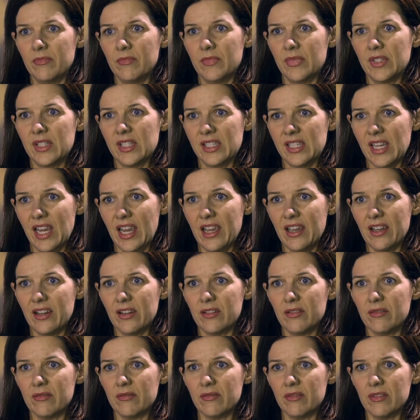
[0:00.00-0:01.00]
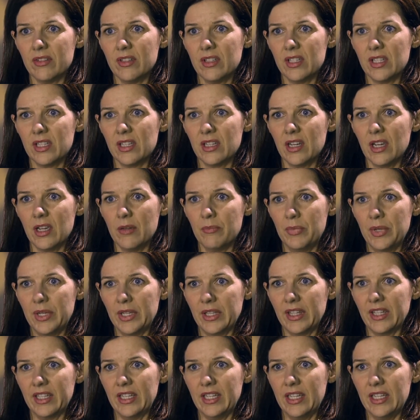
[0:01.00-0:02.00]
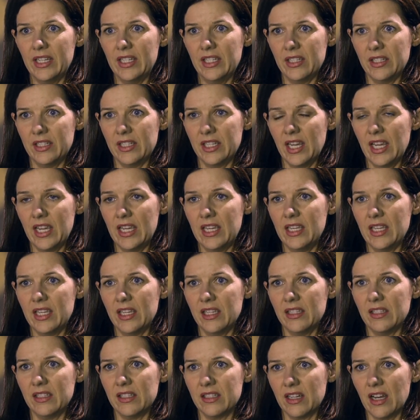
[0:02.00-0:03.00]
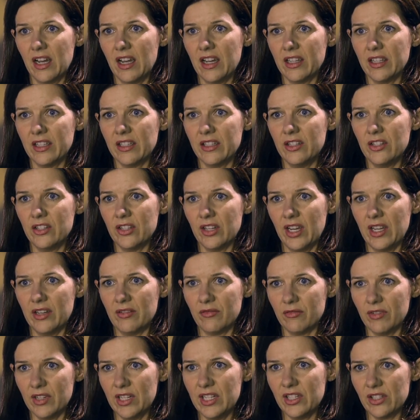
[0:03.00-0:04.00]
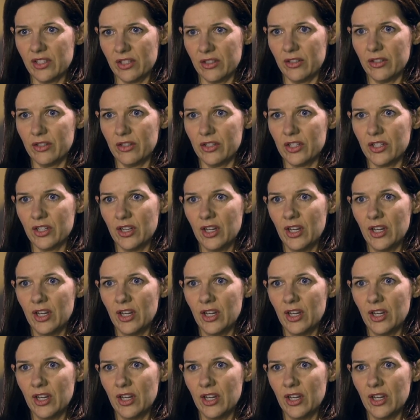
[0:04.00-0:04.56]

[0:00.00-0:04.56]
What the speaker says: sound ability to take his knowledge and research